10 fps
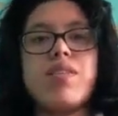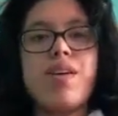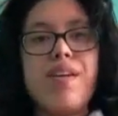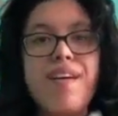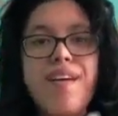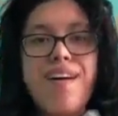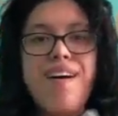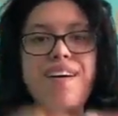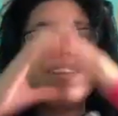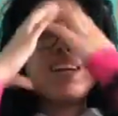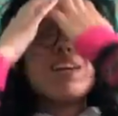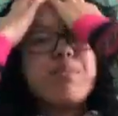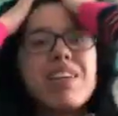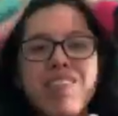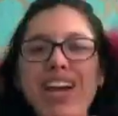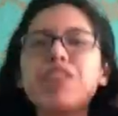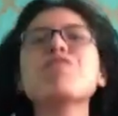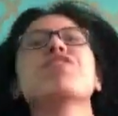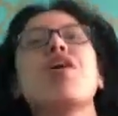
Aw, look at me ready for the